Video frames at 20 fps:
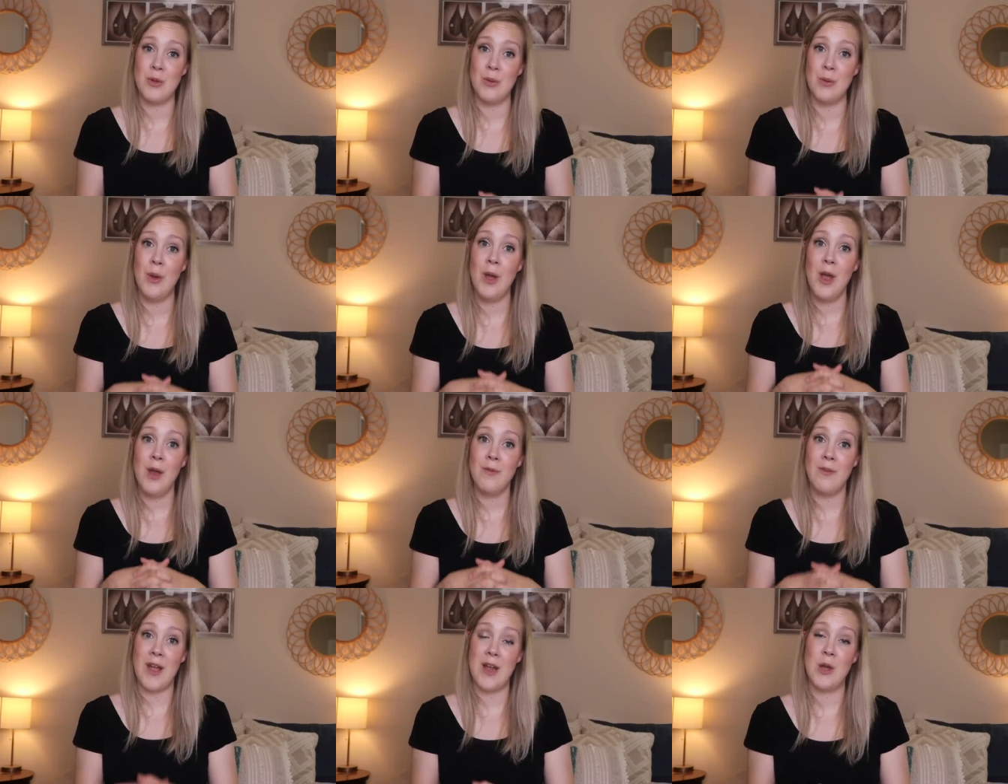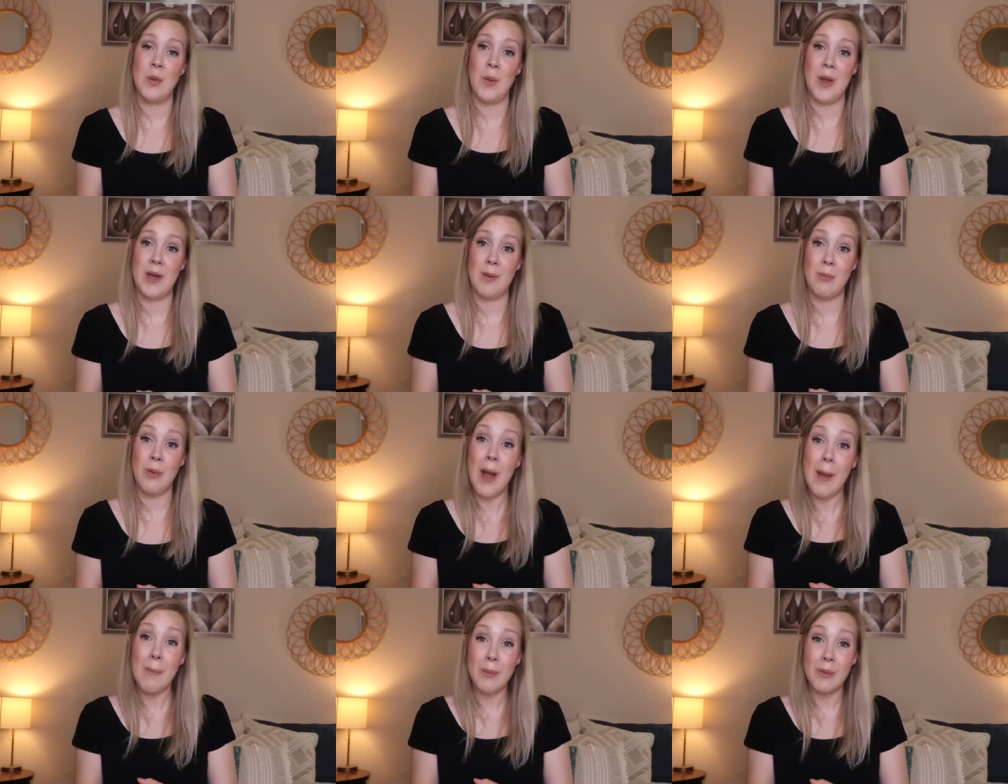you find a way to
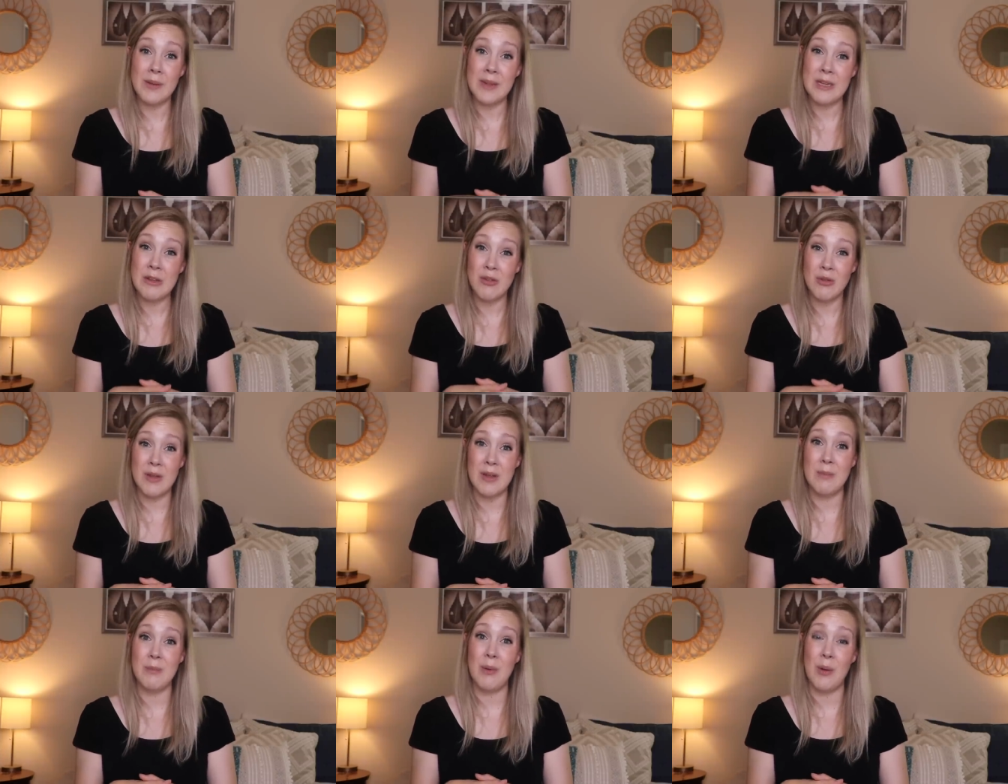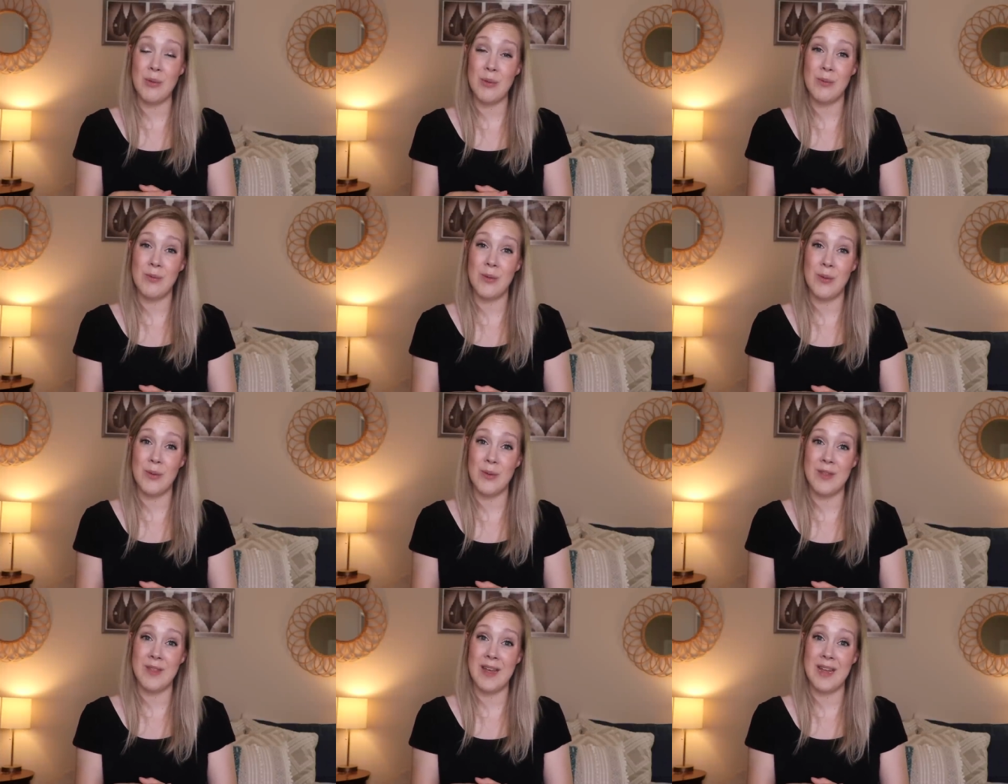properly treat both of
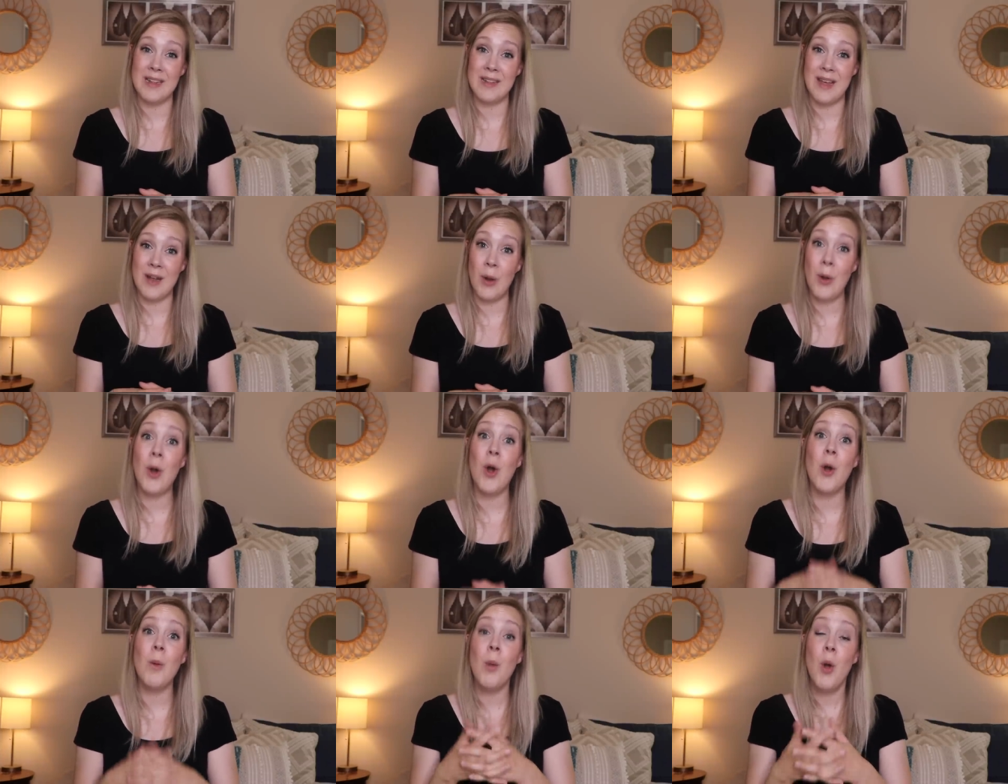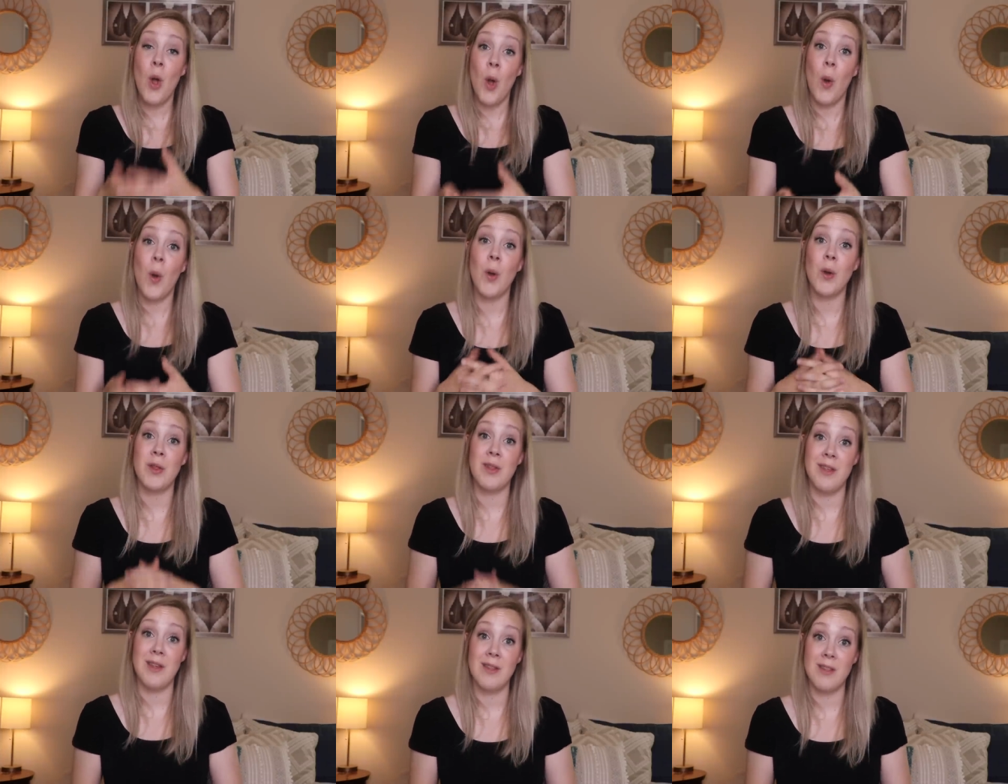those things at home or
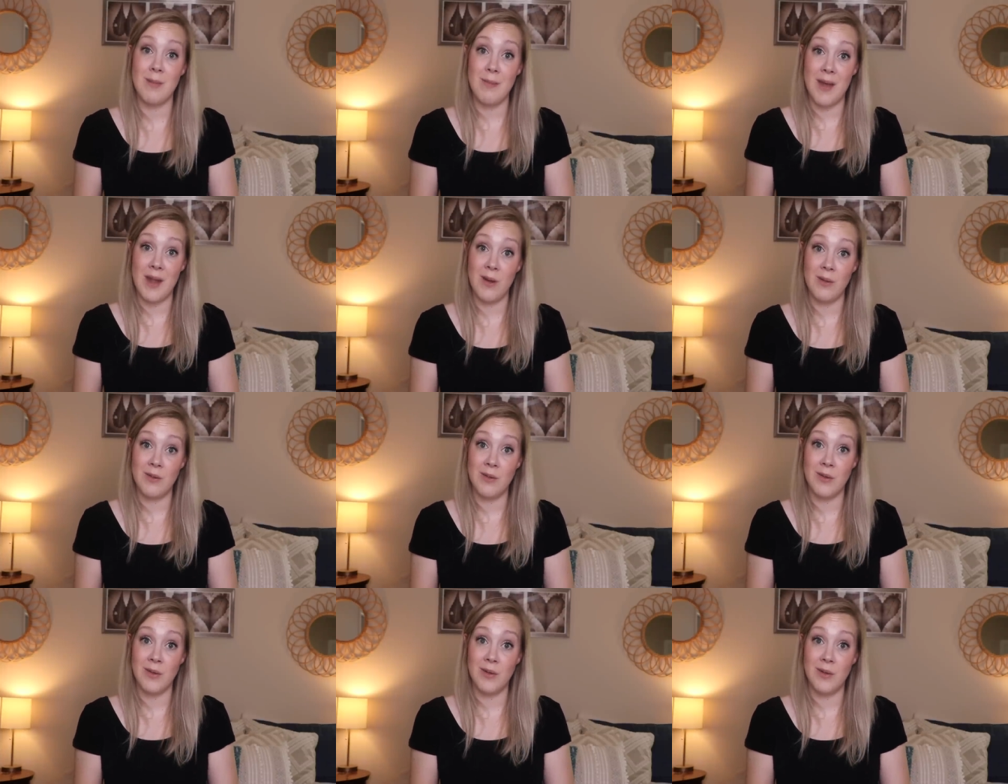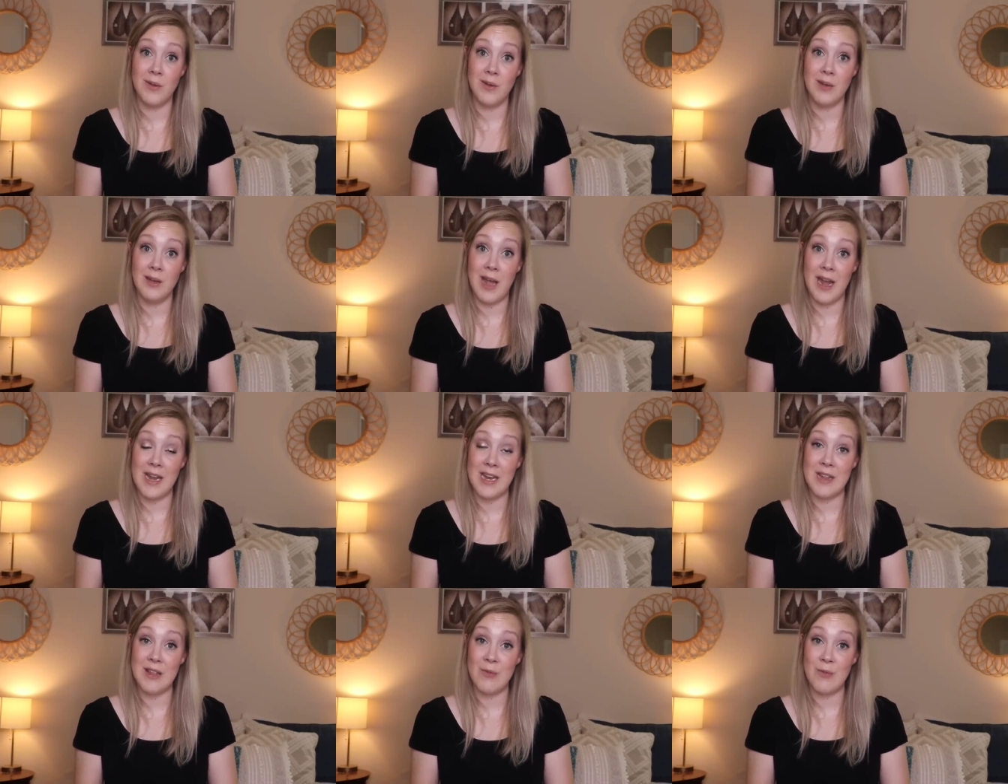seek the medical
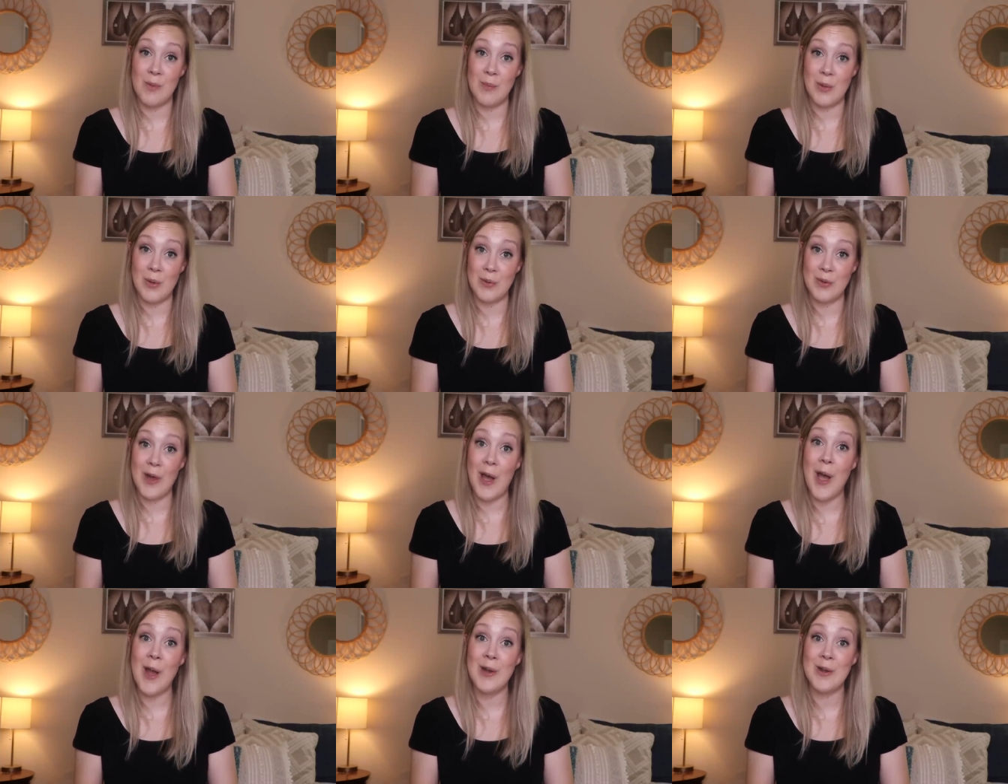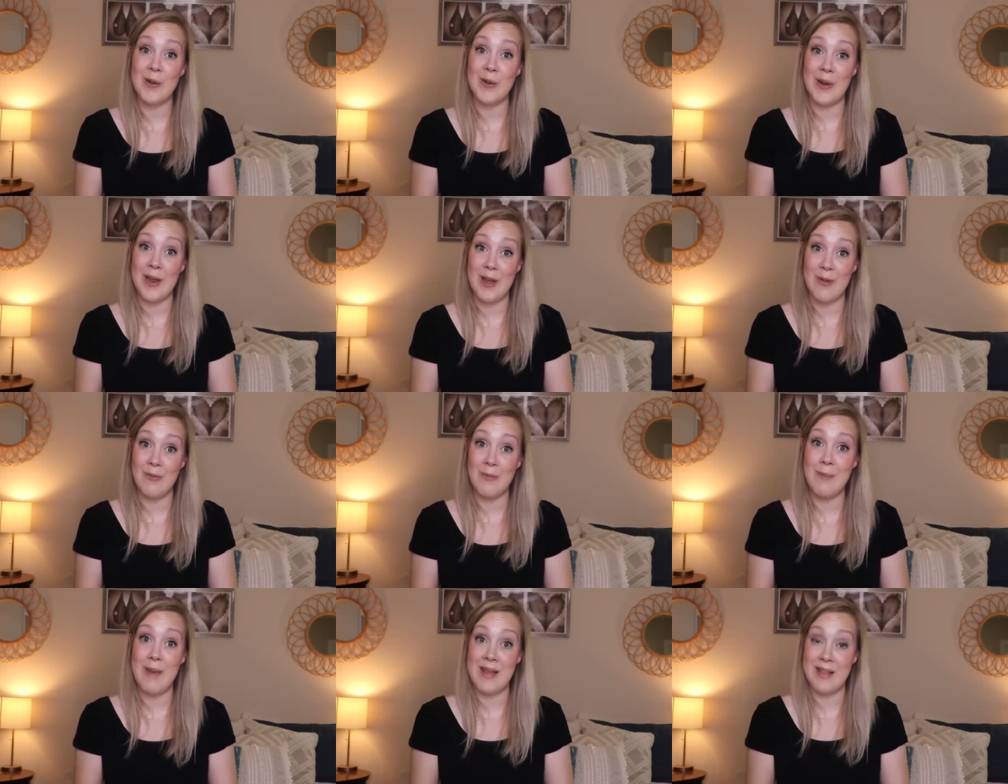guidance from your doctor
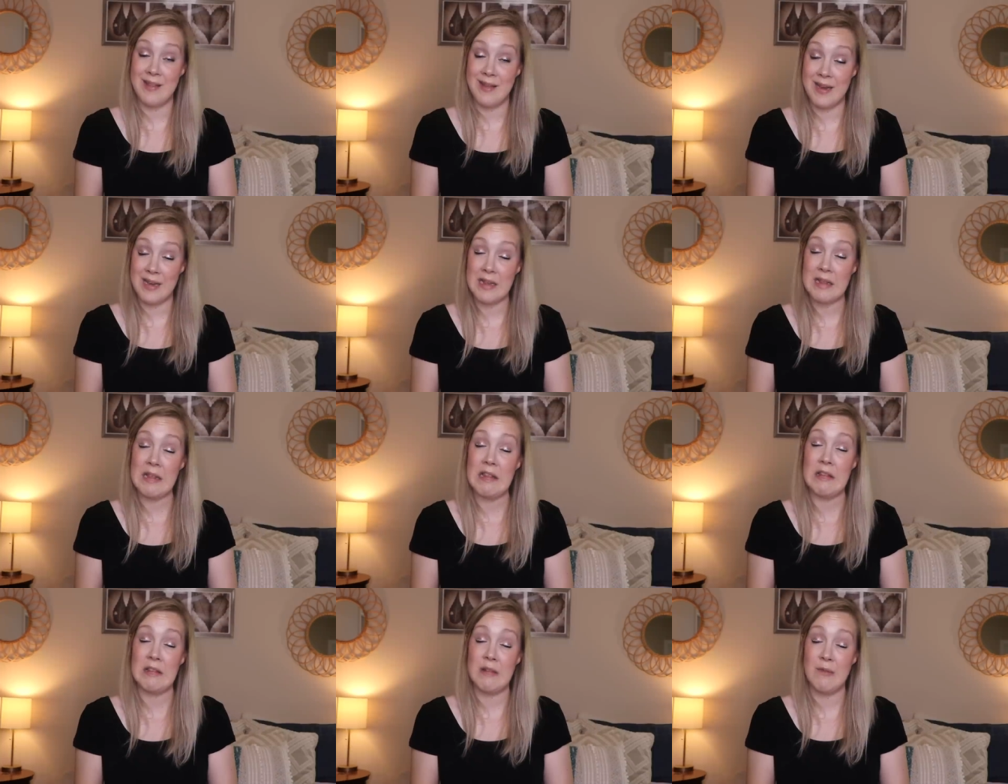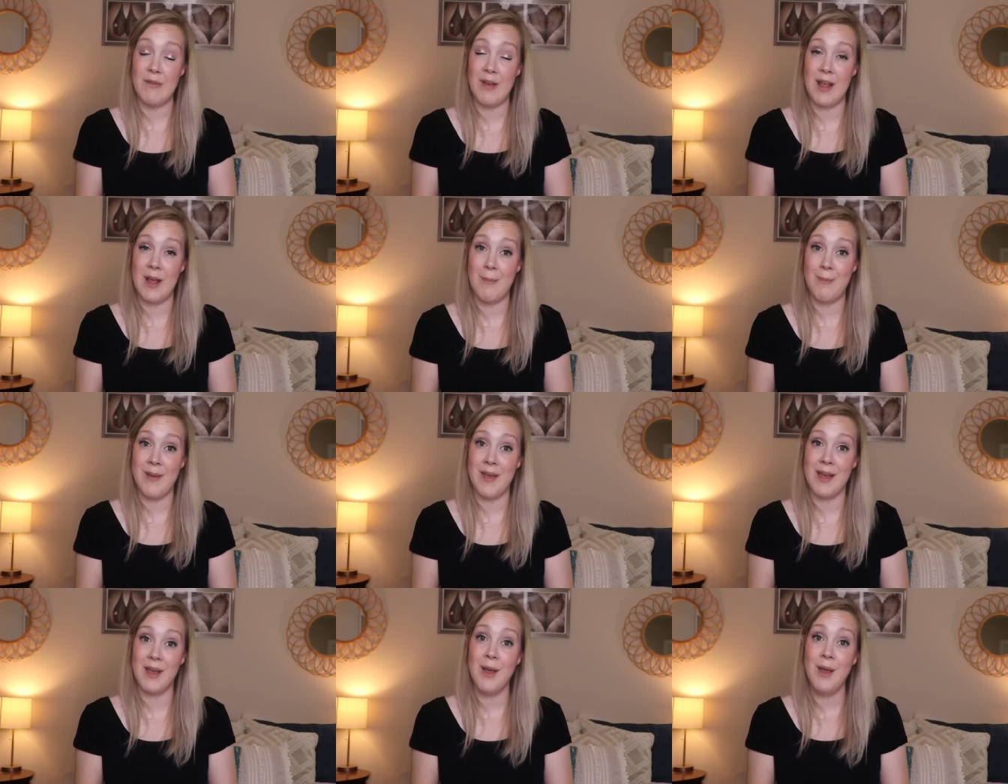if mastitis is
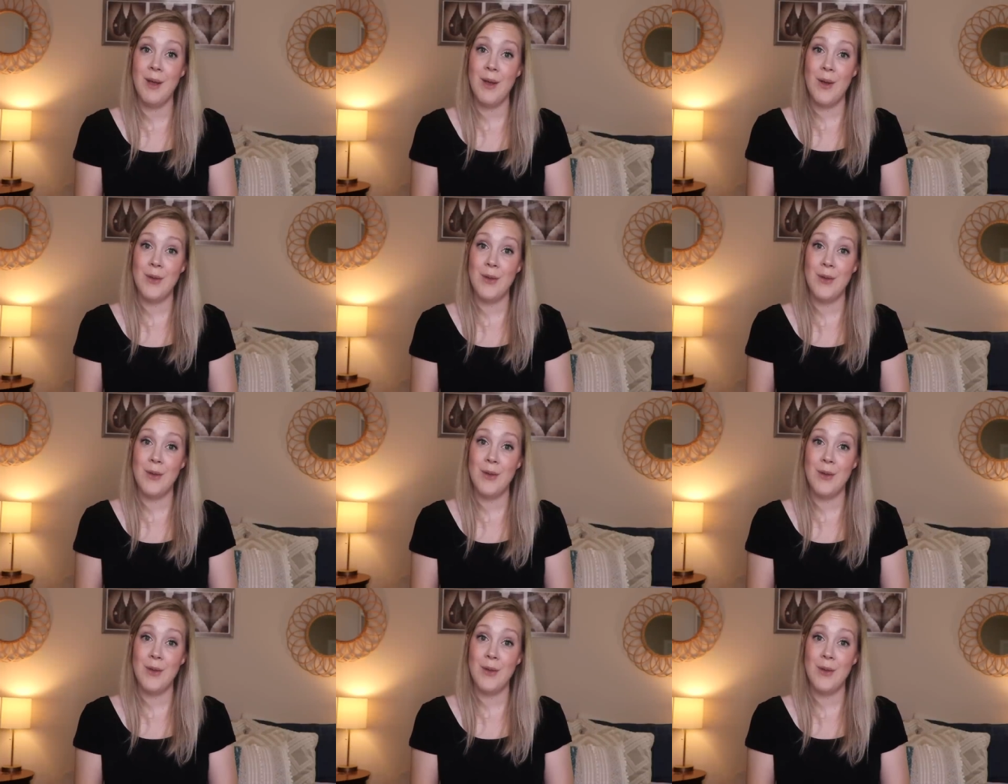developing